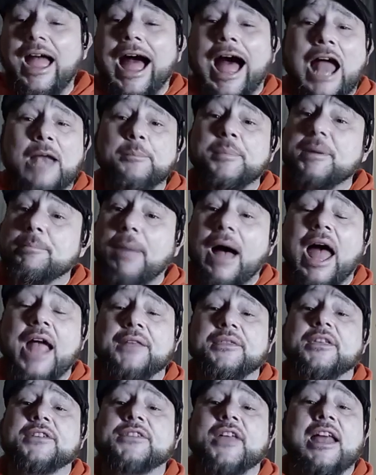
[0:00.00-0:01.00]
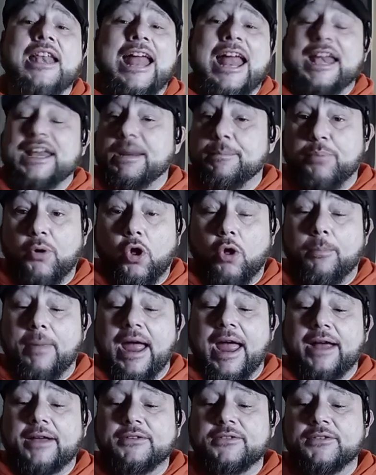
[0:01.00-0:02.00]
I'd be buying this on any
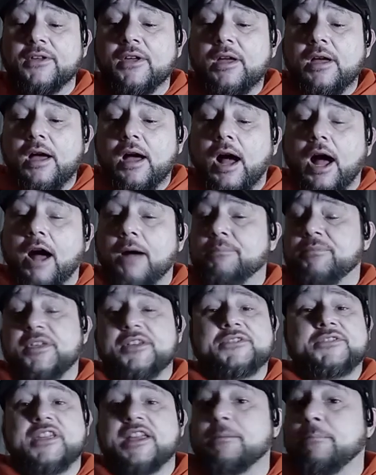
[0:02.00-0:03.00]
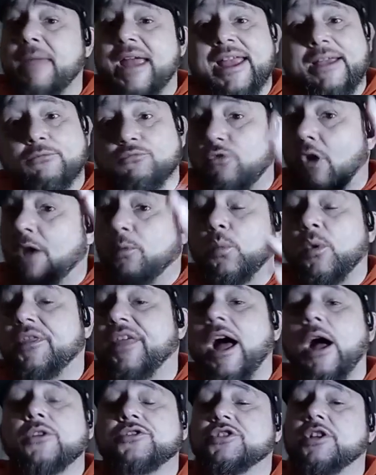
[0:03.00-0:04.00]
pullbacks. This thing may run
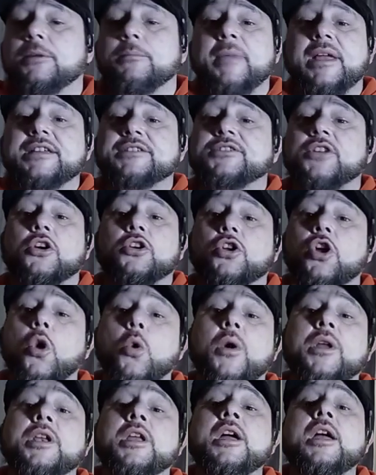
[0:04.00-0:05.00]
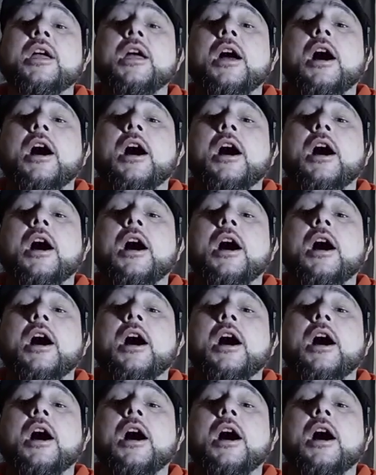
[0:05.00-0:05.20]
without you. It may start going.